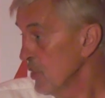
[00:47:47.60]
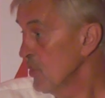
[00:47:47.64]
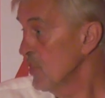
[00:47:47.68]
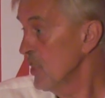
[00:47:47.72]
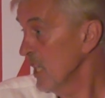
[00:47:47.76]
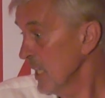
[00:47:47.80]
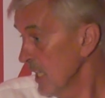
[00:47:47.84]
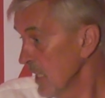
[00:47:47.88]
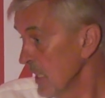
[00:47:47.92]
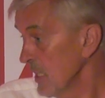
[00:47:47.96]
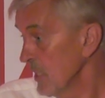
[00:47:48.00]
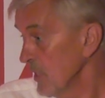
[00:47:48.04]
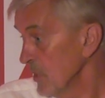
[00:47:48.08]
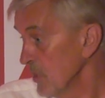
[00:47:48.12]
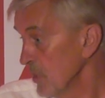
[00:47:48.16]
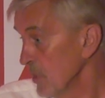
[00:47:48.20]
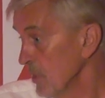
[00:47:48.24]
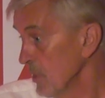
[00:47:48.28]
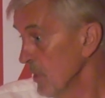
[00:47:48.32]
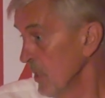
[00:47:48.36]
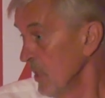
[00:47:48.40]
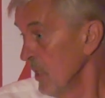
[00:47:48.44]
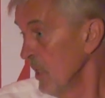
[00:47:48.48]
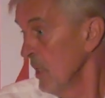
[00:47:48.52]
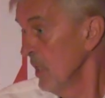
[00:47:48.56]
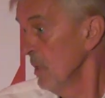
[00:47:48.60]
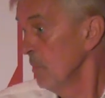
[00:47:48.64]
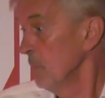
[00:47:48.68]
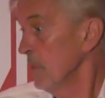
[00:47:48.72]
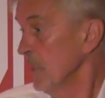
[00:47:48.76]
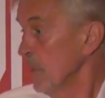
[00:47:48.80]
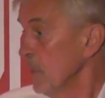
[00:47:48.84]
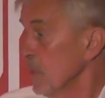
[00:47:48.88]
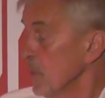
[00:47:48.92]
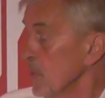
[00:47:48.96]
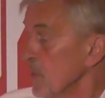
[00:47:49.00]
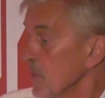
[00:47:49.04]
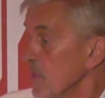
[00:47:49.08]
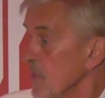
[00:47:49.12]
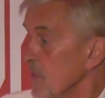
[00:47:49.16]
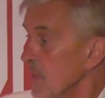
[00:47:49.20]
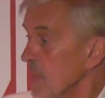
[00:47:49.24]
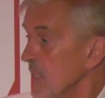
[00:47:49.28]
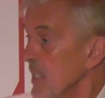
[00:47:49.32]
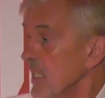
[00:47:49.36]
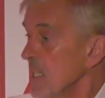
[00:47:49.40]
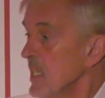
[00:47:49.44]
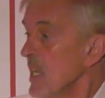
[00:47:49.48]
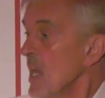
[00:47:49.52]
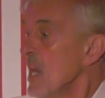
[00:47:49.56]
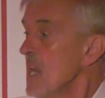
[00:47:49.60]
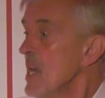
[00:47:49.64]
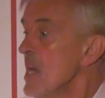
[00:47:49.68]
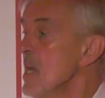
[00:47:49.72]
to change, because the